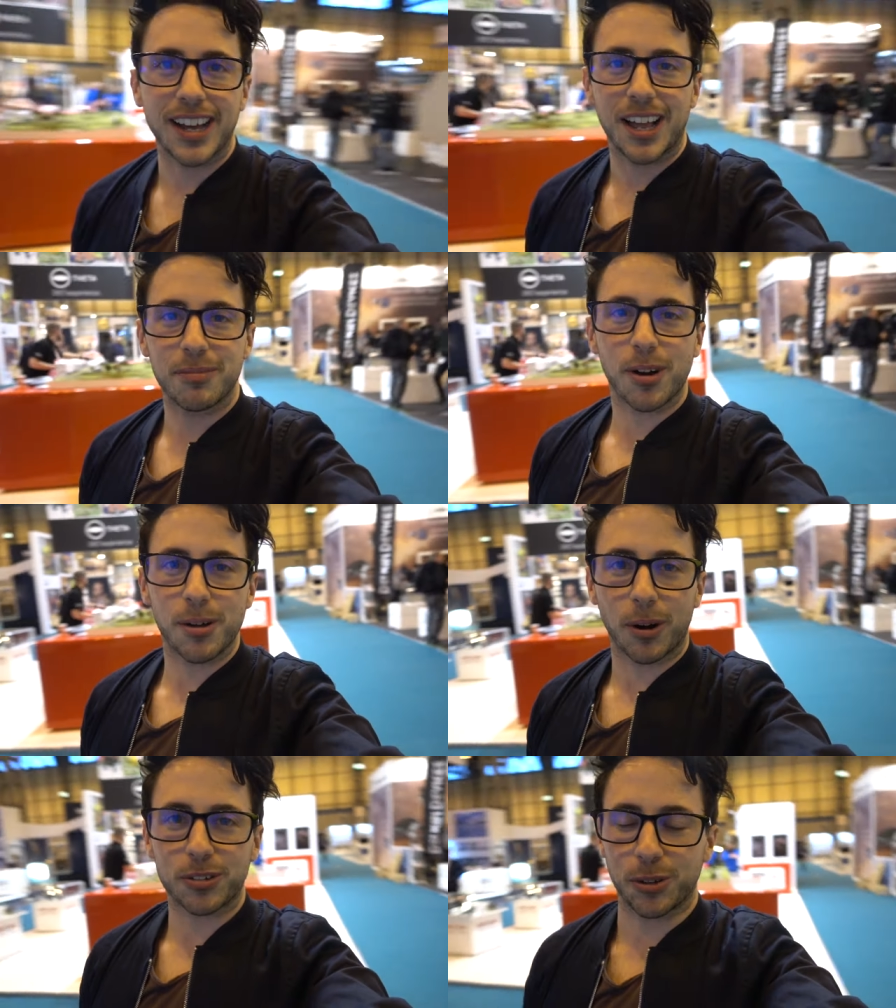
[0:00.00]
and
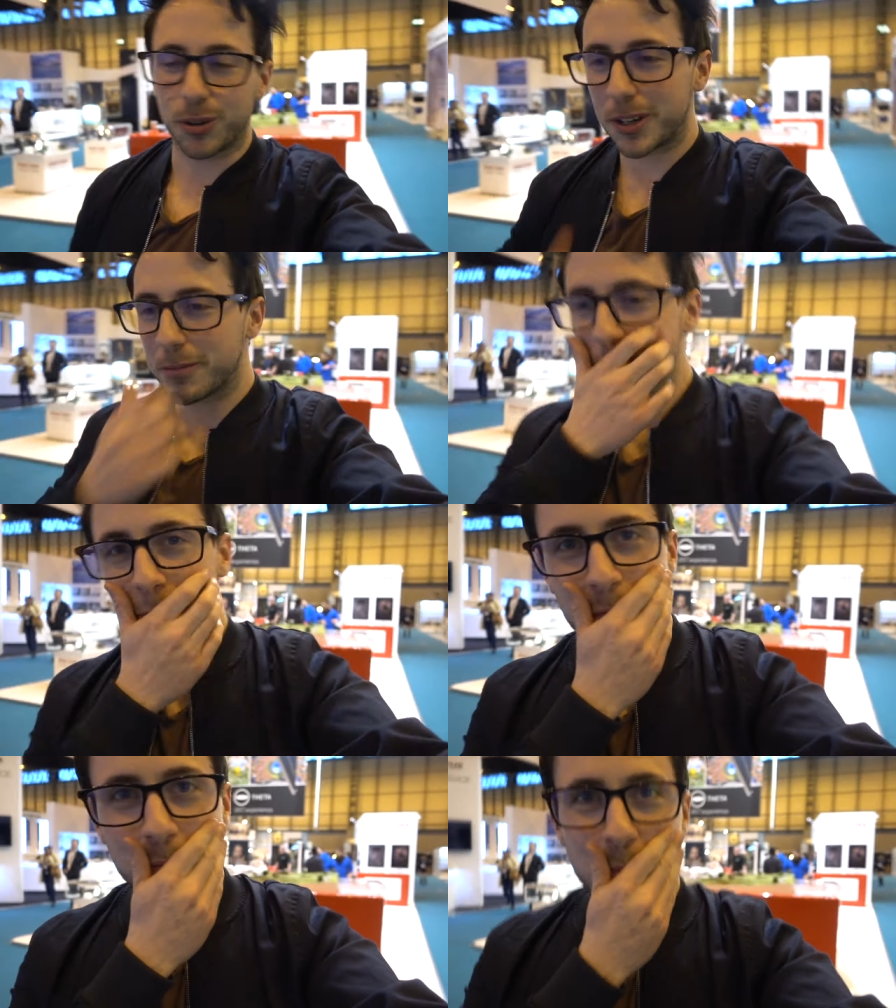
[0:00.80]
mobile talk
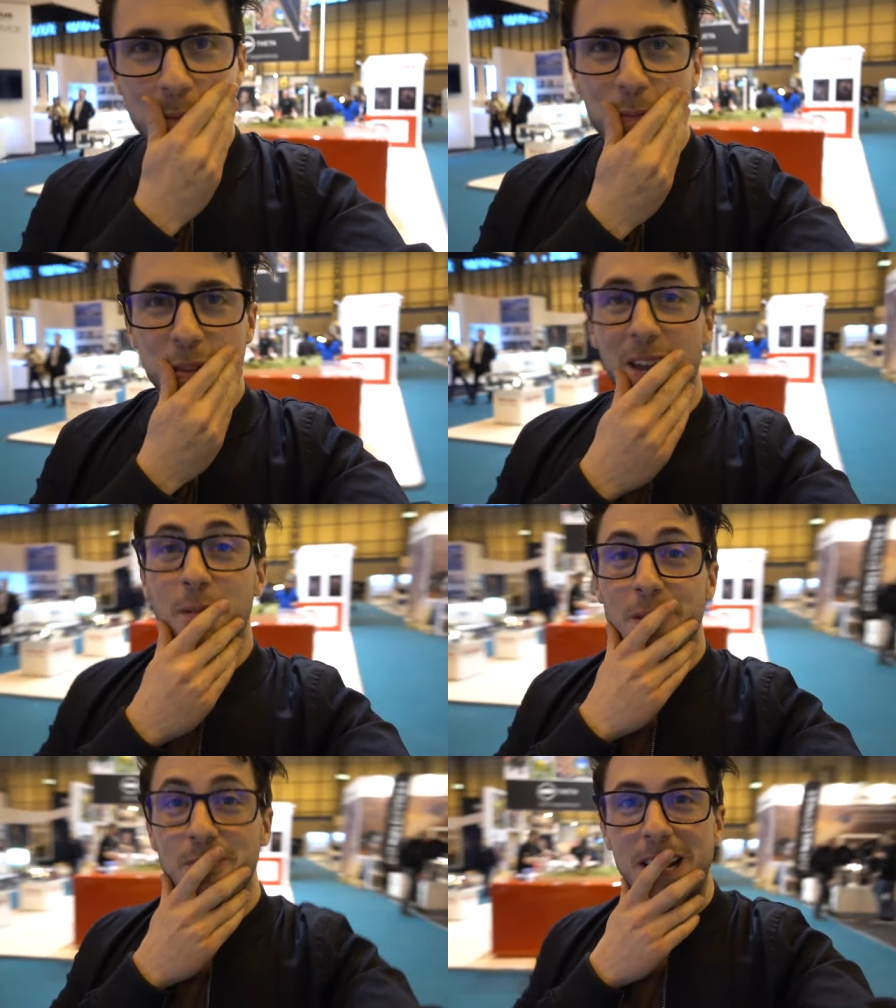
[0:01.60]

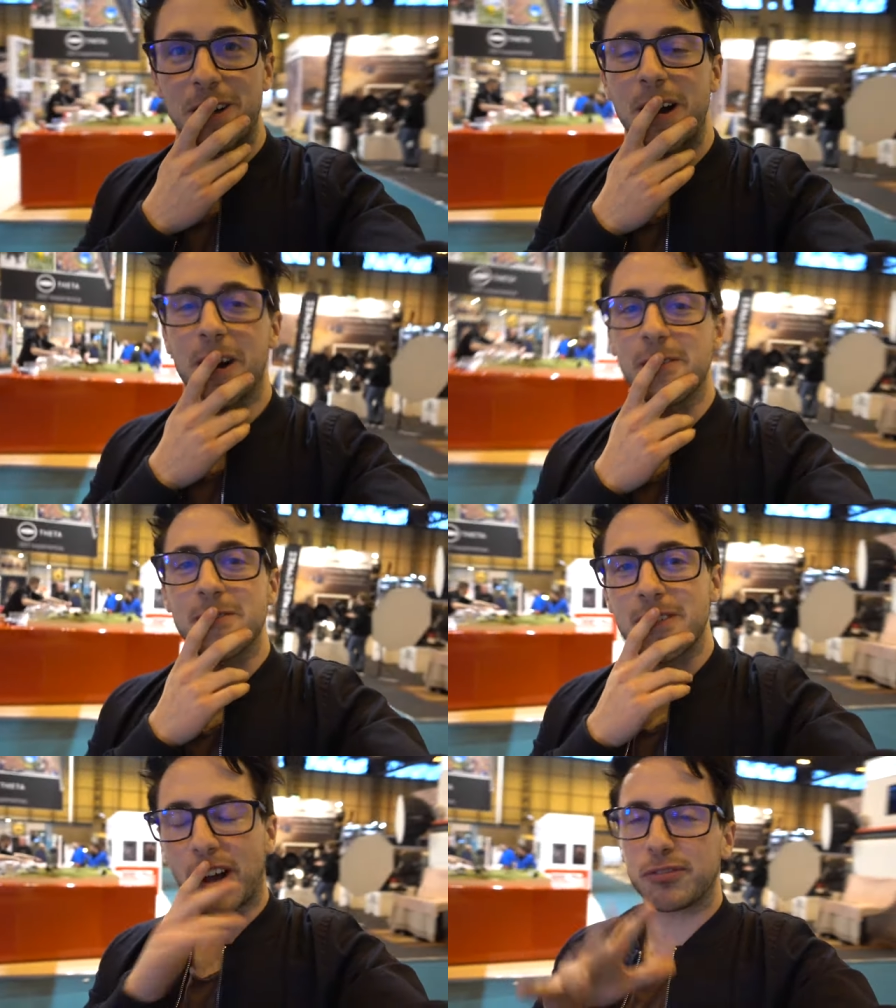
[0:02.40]
it went really well.
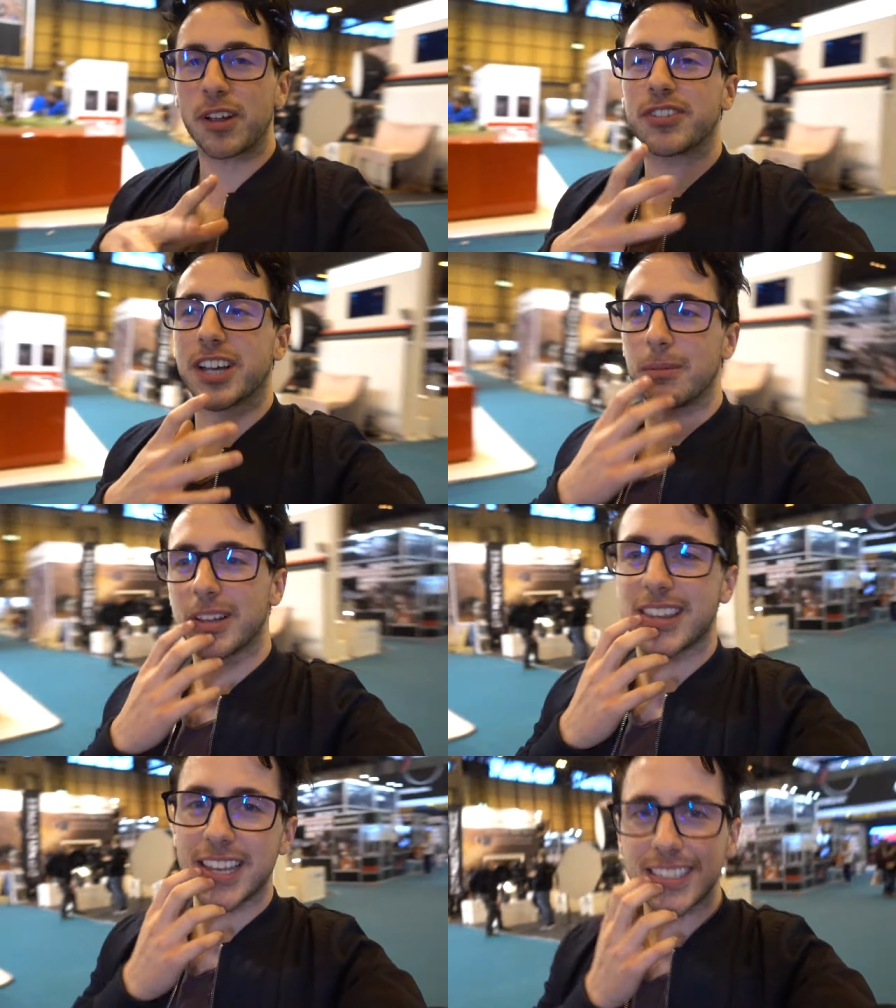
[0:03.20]
I fluffed a
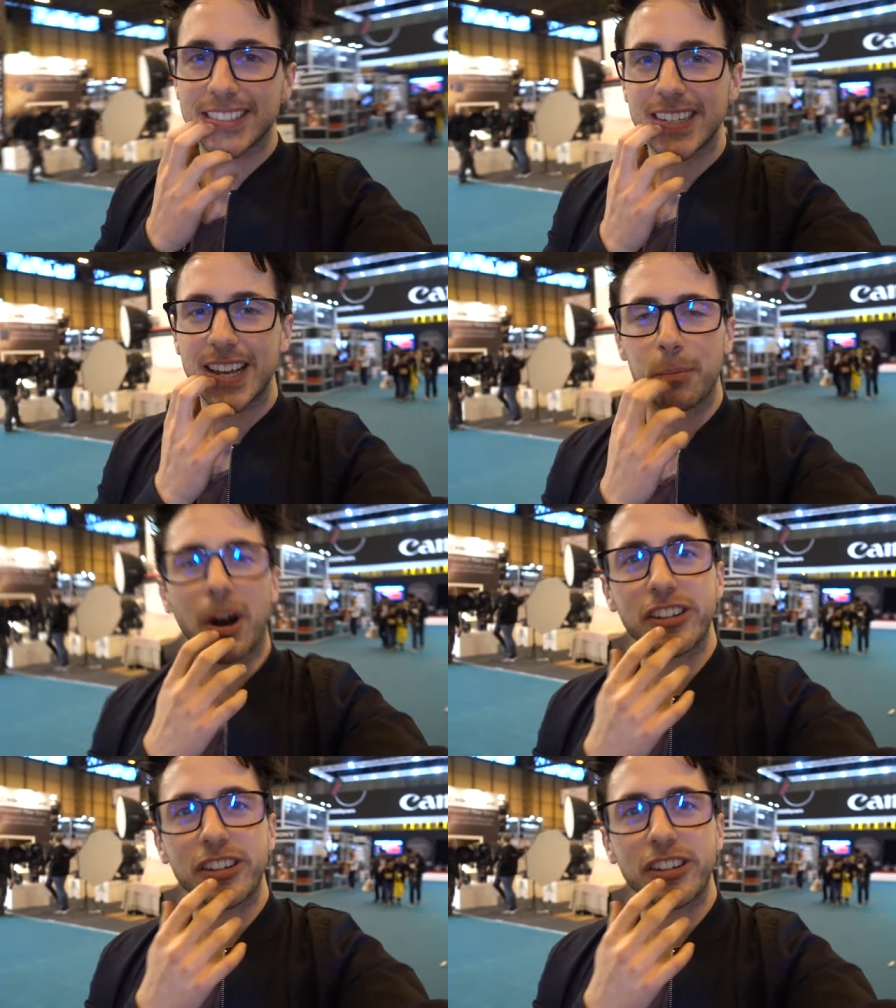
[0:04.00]
couple of things. I